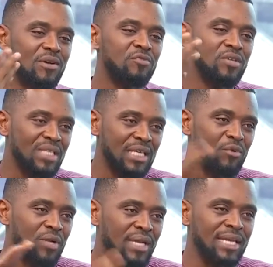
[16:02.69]
obviously
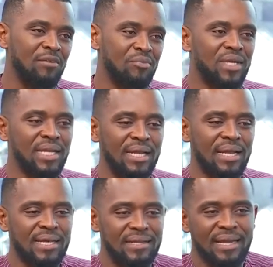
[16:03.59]
eroded their brain and
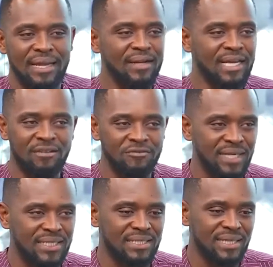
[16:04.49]
now they can't
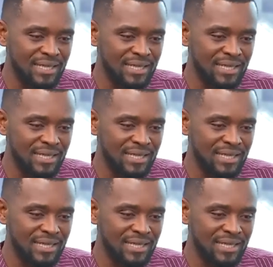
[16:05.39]
function.